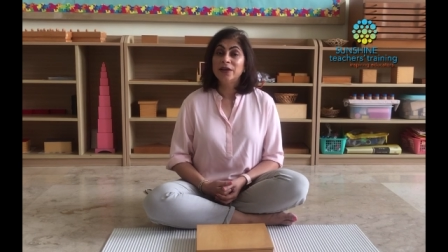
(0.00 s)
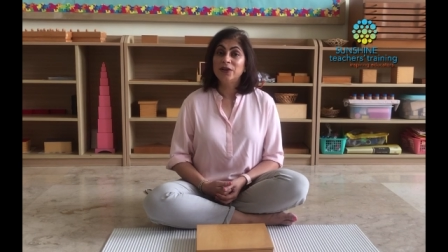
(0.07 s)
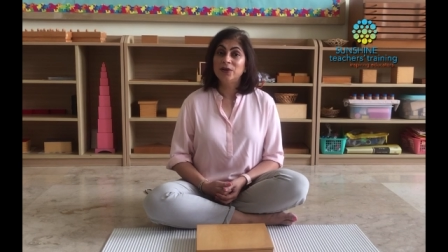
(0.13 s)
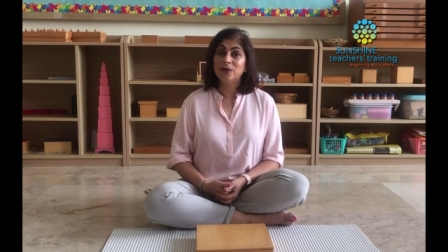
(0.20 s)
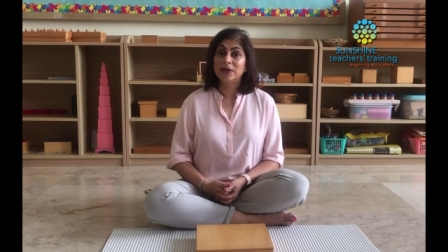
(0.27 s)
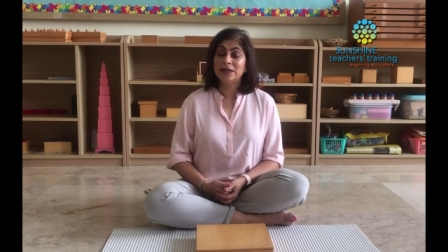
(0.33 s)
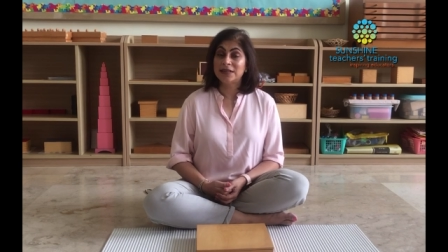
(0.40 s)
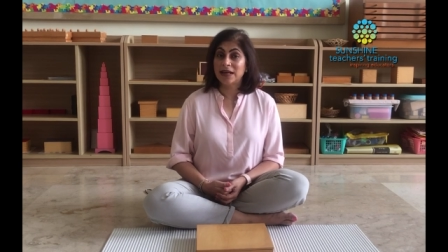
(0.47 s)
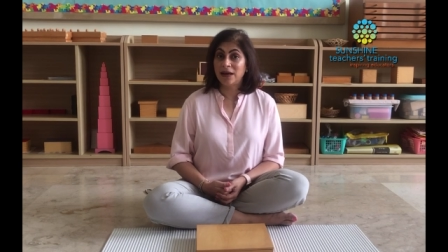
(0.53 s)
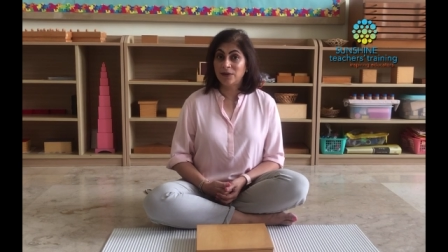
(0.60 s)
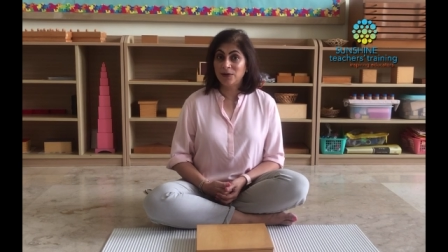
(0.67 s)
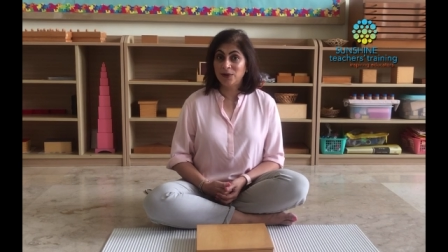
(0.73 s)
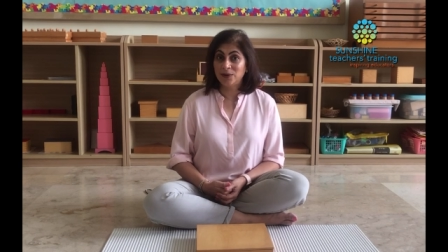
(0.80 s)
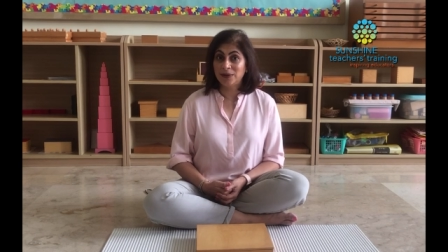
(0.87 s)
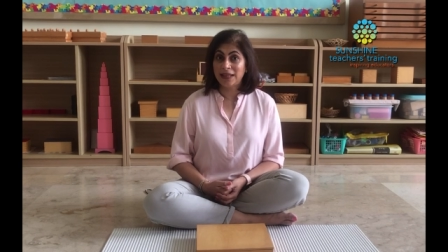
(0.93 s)
you can
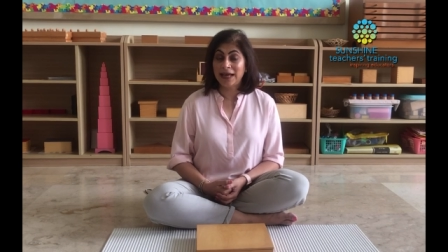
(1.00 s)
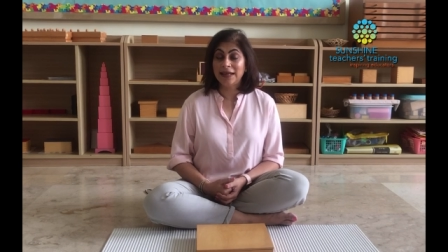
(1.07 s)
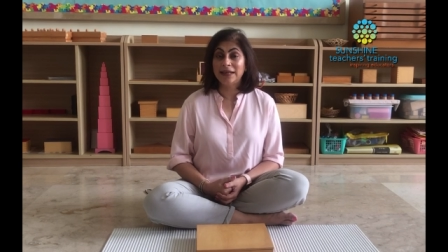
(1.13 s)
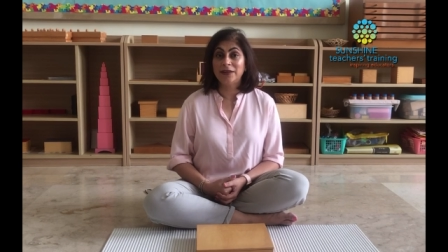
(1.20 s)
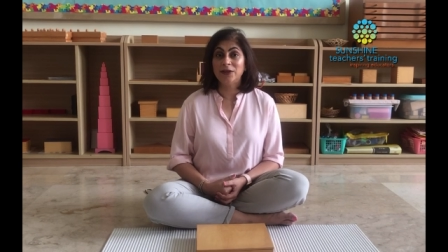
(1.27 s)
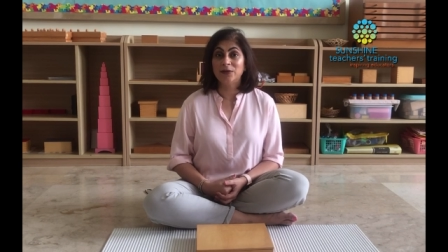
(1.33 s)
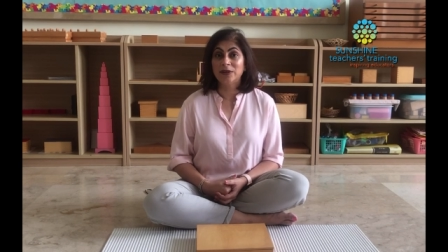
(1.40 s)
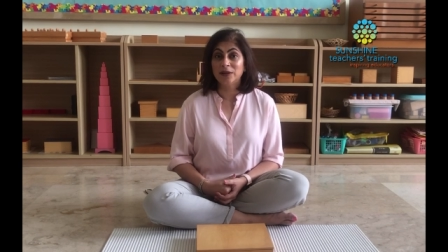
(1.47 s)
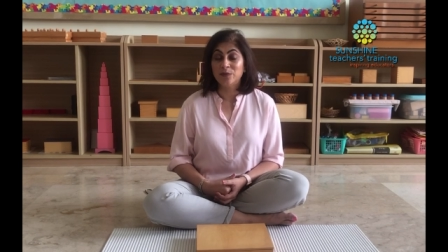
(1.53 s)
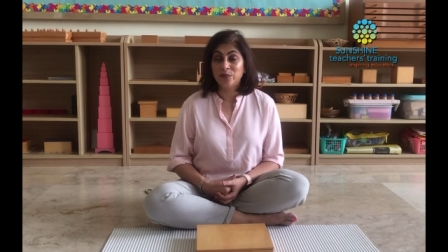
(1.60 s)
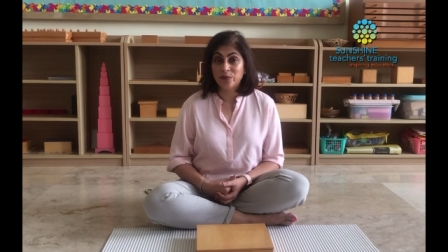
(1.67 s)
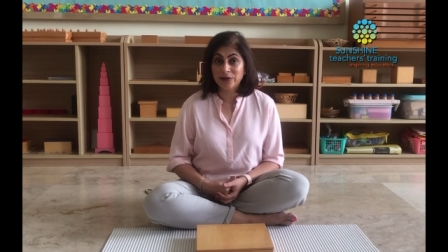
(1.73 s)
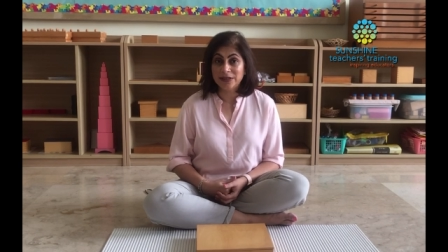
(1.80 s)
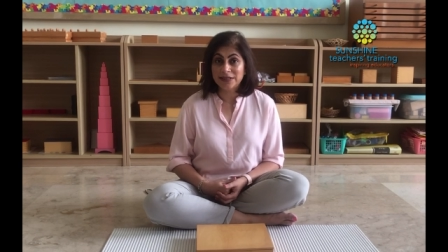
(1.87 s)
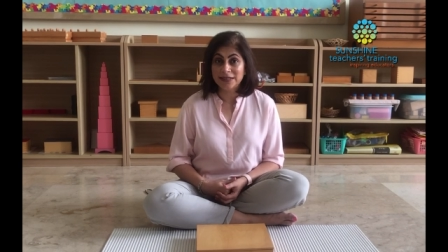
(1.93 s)
download that and you can
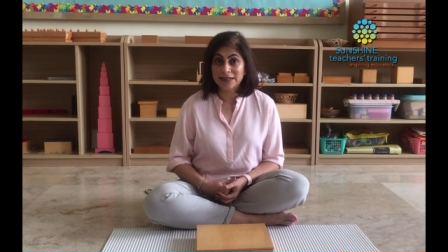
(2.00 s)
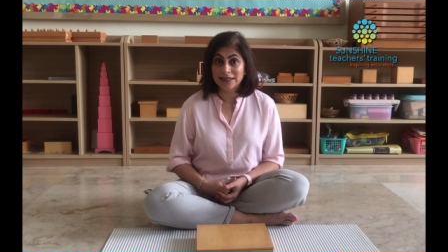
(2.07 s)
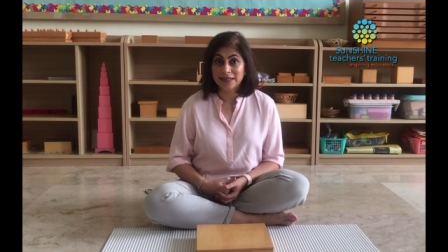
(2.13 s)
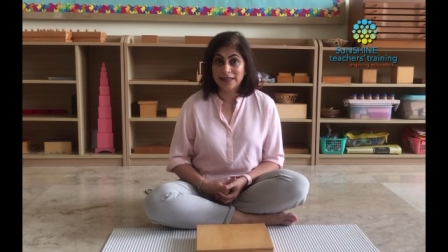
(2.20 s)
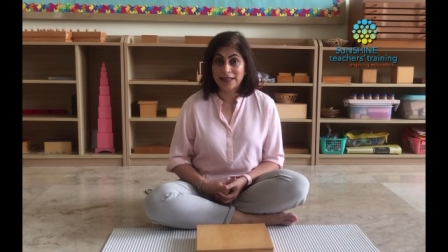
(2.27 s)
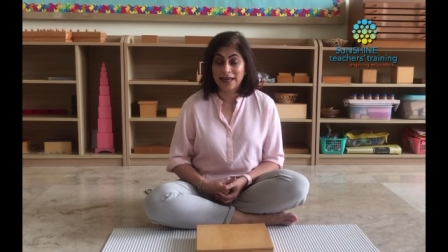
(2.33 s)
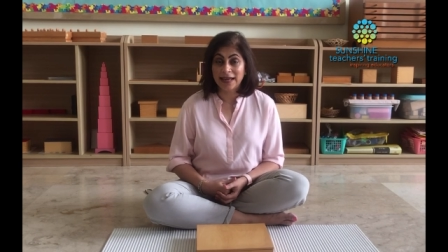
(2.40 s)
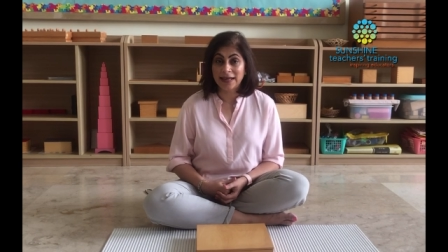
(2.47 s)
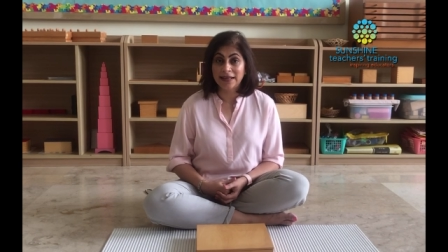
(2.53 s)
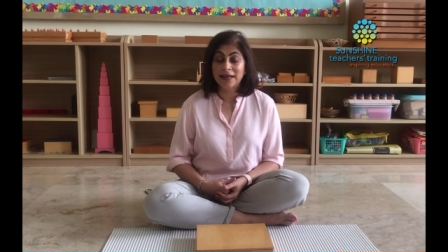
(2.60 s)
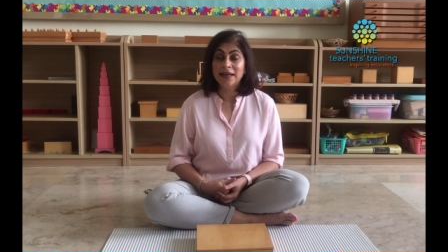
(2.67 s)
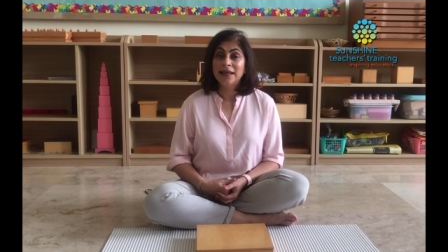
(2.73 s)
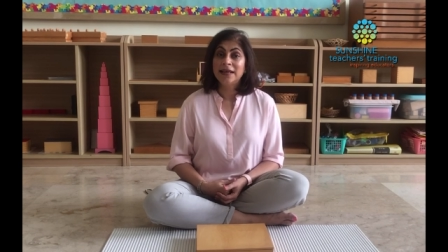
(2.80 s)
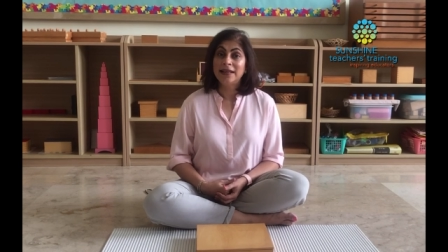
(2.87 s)
print it again,